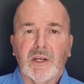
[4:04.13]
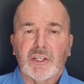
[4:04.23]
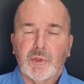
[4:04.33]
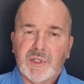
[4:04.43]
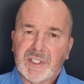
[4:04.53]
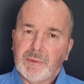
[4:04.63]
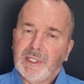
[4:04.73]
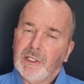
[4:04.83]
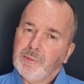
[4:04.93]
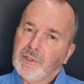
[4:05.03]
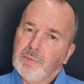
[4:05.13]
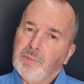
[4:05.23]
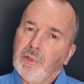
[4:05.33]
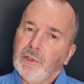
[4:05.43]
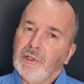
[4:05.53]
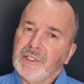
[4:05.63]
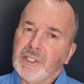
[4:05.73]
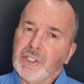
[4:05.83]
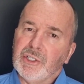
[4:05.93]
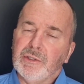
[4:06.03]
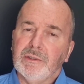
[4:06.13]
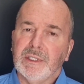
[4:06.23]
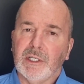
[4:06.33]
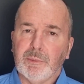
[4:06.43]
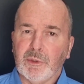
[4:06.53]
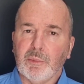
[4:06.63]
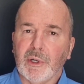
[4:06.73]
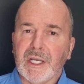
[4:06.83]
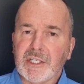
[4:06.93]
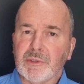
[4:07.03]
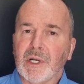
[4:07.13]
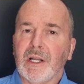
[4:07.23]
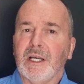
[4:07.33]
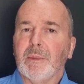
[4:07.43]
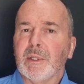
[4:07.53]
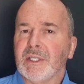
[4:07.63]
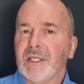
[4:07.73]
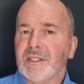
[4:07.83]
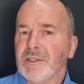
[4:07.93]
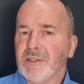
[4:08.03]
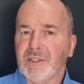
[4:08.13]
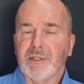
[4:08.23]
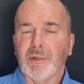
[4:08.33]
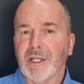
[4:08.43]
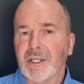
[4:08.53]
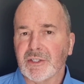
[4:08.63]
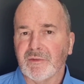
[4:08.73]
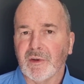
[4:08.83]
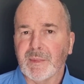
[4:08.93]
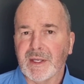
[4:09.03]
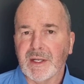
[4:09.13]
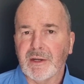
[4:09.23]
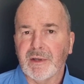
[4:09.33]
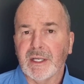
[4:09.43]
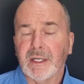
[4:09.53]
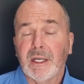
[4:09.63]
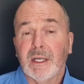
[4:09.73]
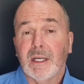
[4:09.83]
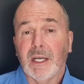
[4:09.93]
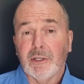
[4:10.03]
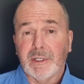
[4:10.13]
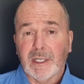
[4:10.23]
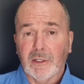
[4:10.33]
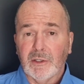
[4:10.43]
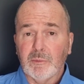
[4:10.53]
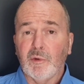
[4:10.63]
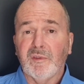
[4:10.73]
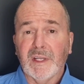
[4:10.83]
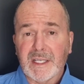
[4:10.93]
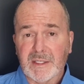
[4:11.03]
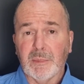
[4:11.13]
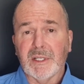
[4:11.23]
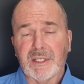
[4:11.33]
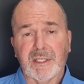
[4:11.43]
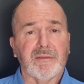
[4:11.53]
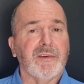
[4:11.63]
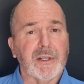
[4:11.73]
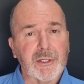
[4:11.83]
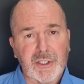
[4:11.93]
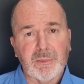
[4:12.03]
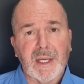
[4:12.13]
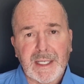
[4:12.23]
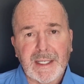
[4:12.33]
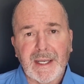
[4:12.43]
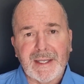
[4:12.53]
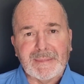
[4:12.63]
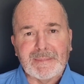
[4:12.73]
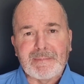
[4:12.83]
Twisting will help to pull on tissue, help your brain to acclimatize to stimulation from that area, and you'll get a lot more flexibility and function back again.